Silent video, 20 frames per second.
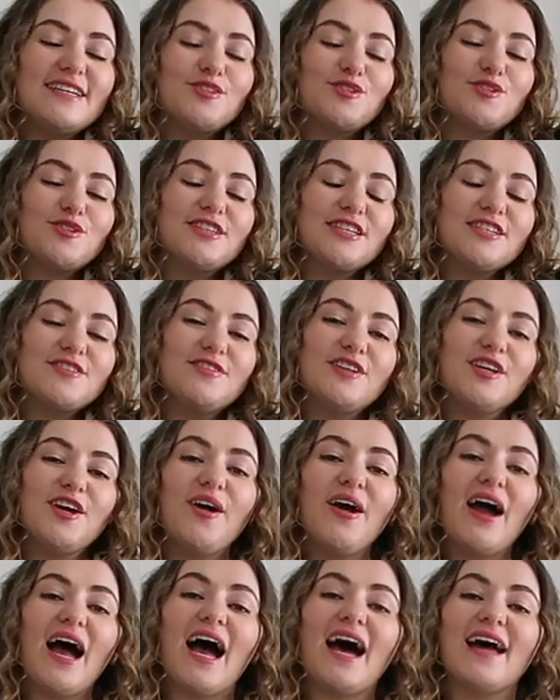enjoyed this video,
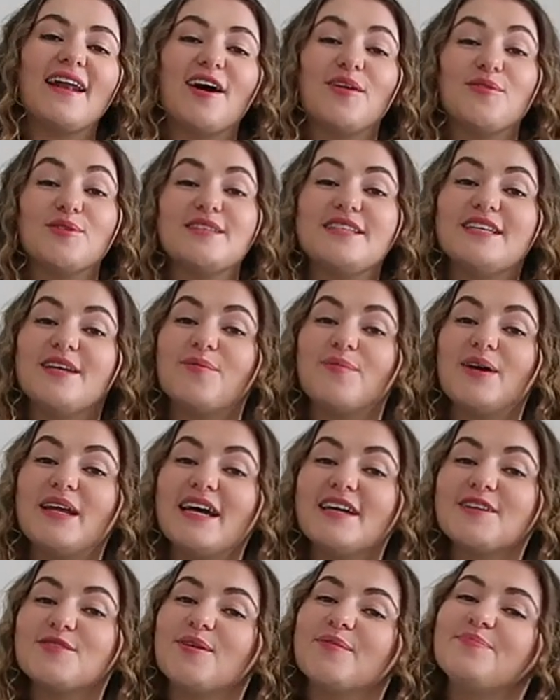and I will see you in my
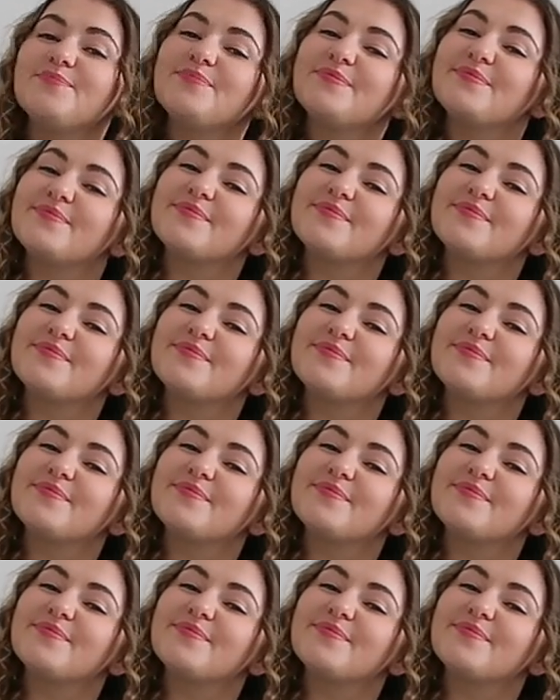next one.